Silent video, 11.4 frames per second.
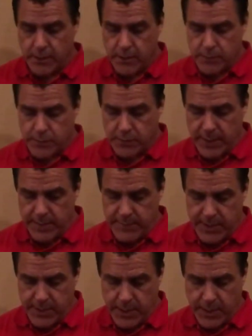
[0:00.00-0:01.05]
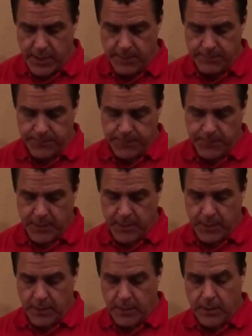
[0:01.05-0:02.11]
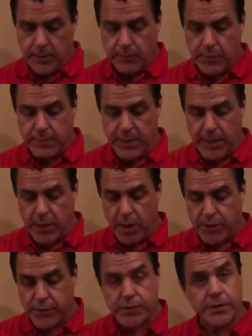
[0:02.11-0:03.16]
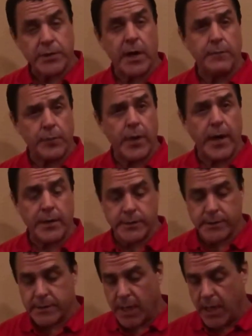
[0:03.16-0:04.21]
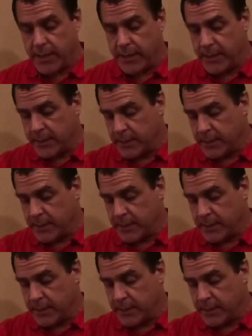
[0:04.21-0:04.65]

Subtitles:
So let me put my cartridges on prior to donning it